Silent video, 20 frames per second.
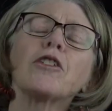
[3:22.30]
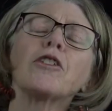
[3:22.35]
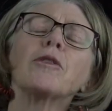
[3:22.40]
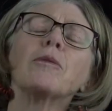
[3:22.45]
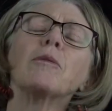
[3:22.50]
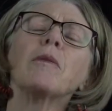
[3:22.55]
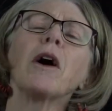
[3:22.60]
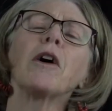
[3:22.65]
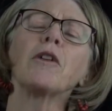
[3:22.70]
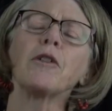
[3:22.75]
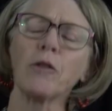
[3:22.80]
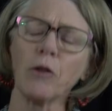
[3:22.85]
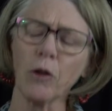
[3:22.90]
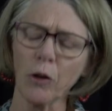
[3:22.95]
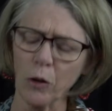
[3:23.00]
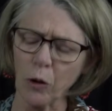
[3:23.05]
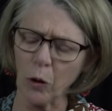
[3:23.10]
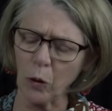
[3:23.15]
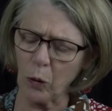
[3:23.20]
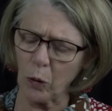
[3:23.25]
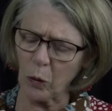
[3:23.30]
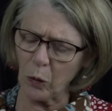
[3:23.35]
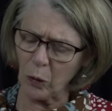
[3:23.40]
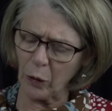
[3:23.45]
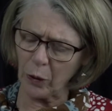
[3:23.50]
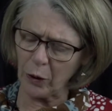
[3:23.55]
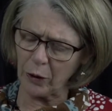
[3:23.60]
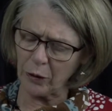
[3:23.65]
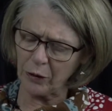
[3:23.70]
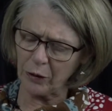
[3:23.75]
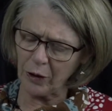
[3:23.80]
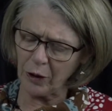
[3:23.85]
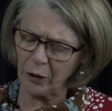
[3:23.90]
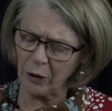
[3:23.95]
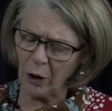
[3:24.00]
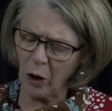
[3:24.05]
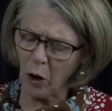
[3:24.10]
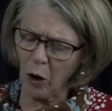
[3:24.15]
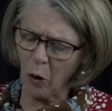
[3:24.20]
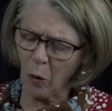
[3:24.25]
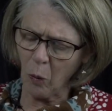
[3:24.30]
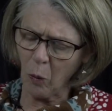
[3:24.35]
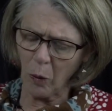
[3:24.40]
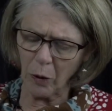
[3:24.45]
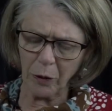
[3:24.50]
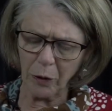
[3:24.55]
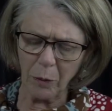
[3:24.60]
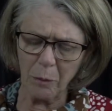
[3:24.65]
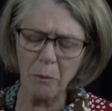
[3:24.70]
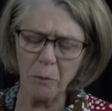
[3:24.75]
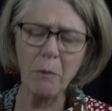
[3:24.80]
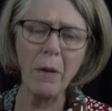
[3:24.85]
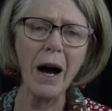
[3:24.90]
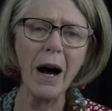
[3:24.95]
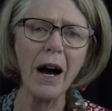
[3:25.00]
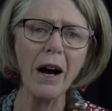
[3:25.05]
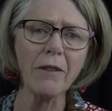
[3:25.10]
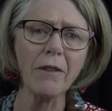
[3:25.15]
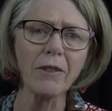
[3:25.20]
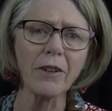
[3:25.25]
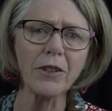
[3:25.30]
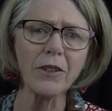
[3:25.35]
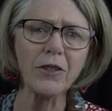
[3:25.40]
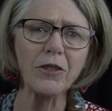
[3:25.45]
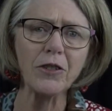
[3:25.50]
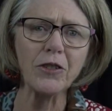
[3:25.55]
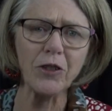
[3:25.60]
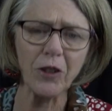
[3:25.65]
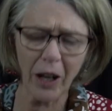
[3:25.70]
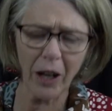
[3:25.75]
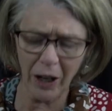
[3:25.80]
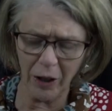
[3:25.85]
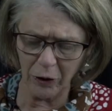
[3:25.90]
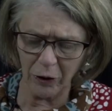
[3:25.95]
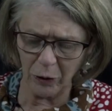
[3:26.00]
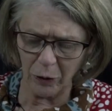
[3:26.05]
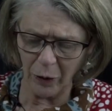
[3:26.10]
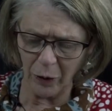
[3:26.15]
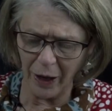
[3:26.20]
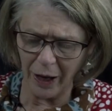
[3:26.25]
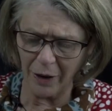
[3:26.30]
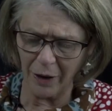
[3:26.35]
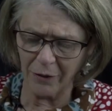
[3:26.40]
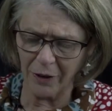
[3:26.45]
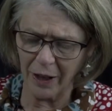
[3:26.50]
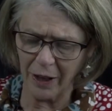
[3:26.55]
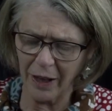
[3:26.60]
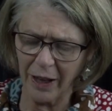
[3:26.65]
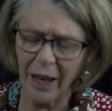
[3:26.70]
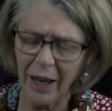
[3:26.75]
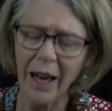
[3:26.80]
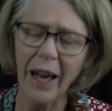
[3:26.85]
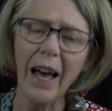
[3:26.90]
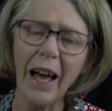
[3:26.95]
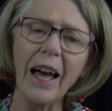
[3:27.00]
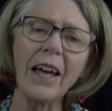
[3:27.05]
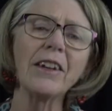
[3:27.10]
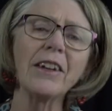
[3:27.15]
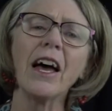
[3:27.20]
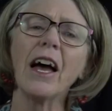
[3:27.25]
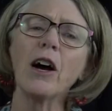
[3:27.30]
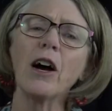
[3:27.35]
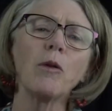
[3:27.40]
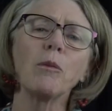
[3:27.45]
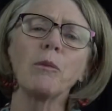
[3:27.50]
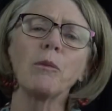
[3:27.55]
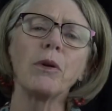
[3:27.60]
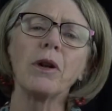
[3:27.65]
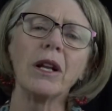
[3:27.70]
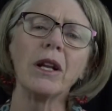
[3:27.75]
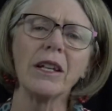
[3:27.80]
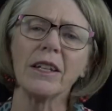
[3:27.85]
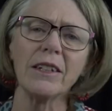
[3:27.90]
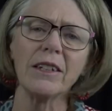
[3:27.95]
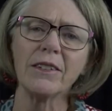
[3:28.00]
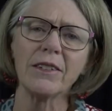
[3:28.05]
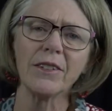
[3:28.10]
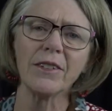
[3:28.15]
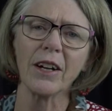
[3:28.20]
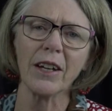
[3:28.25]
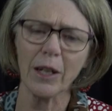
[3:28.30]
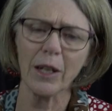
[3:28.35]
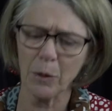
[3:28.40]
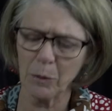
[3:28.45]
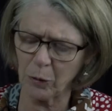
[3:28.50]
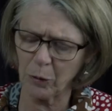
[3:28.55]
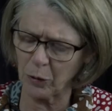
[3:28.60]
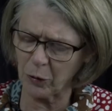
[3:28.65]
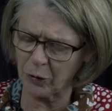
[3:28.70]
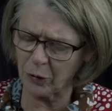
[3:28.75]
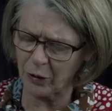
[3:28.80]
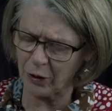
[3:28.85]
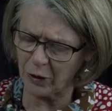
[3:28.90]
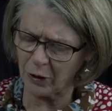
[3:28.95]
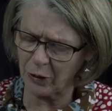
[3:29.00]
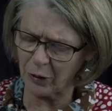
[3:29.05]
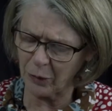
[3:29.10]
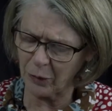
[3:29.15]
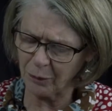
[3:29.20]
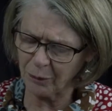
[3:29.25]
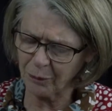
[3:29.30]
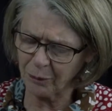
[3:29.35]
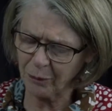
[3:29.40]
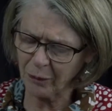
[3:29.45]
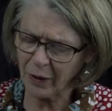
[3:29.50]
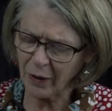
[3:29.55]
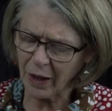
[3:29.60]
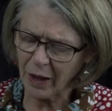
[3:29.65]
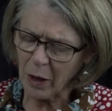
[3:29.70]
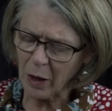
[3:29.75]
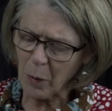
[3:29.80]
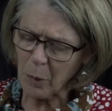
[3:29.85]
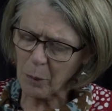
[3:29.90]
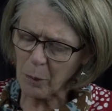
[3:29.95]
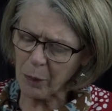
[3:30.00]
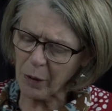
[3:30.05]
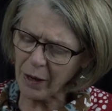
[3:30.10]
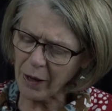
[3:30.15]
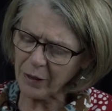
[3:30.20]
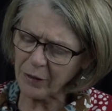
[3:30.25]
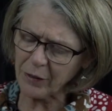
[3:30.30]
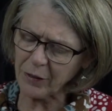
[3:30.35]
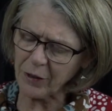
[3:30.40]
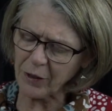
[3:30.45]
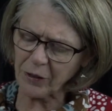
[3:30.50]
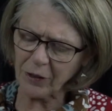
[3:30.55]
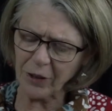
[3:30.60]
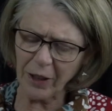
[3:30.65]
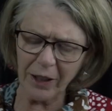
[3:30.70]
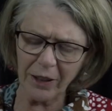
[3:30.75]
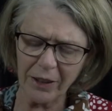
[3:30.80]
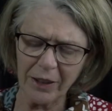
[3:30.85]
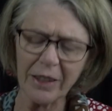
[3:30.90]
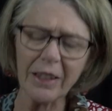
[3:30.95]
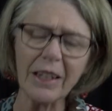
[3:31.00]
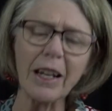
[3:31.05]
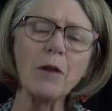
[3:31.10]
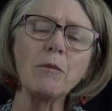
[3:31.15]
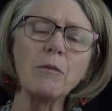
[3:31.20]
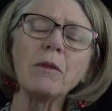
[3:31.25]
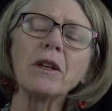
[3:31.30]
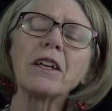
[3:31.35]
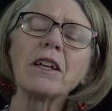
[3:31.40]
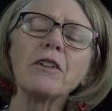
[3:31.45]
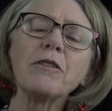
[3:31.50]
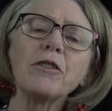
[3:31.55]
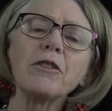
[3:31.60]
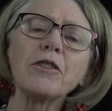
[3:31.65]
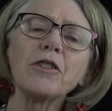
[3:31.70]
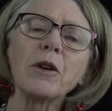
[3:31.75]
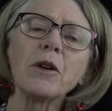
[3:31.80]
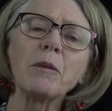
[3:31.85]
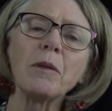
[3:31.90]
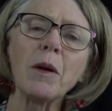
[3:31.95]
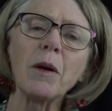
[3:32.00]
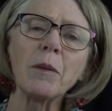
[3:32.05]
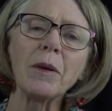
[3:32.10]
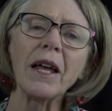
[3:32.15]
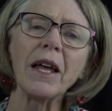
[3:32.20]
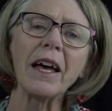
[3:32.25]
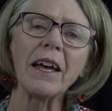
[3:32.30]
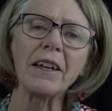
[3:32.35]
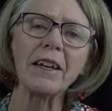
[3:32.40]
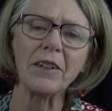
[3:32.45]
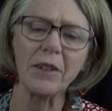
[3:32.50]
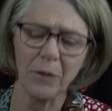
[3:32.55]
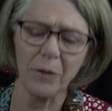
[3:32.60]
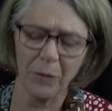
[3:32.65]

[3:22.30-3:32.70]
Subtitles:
Matter at all, he said. What a marvellous chair you have, and how pleased I am to see you. Pray sit down and let me give you some lemonade.